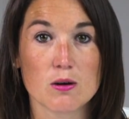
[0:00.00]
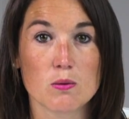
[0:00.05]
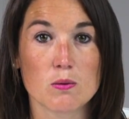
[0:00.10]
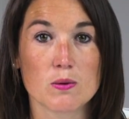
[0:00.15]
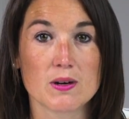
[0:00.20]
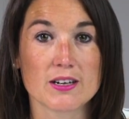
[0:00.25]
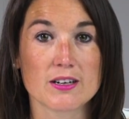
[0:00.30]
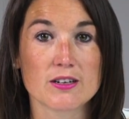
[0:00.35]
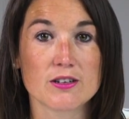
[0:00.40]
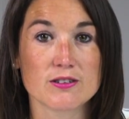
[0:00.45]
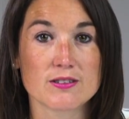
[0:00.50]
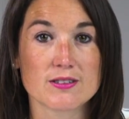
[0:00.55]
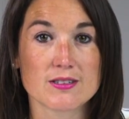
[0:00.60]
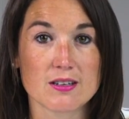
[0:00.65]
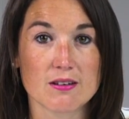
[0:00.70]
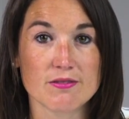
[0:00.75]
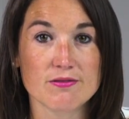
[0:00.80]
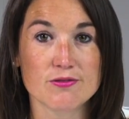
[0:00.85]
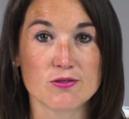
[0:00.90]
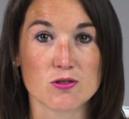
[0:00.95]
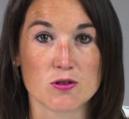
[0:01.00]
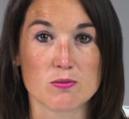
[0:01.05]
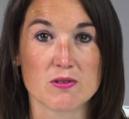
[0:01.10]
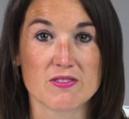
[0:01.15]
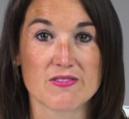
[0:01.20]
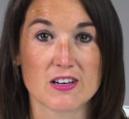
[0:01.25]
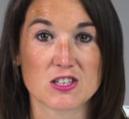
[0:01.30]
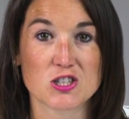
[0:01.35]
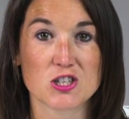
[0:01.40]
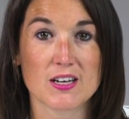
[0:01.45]
will include some form
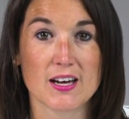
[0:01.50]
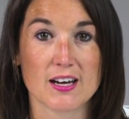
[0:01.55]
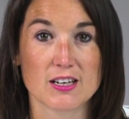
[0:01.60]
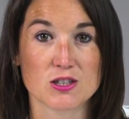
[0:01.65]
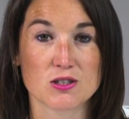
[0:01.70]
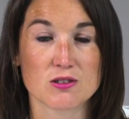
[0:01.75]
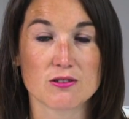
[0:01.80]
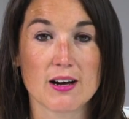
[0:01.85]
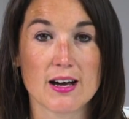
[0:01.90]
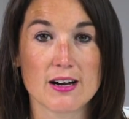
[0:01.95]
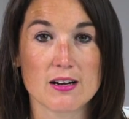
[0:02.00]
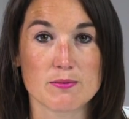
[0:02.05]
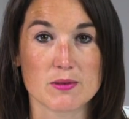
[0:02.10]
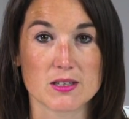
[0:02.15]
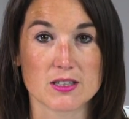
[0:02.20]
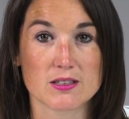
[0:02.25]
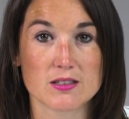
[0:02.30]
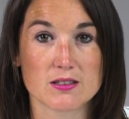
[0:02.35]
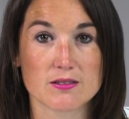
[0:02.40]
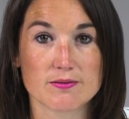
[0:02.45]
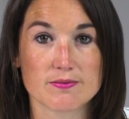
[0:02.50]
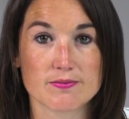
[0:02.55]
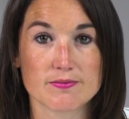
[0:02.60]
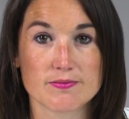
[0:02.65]
of educational element,